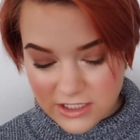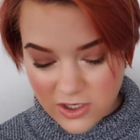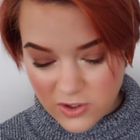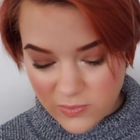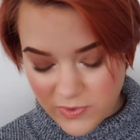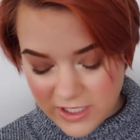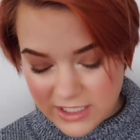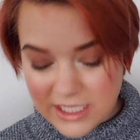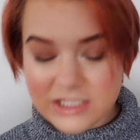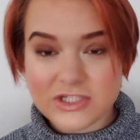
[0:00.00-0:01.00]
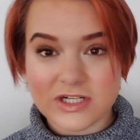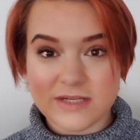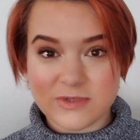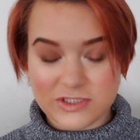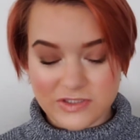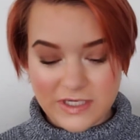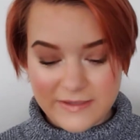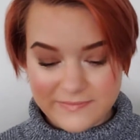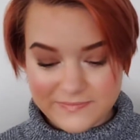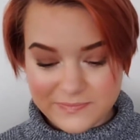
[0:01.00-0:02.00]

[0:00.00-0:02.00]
hope, and nature imagery.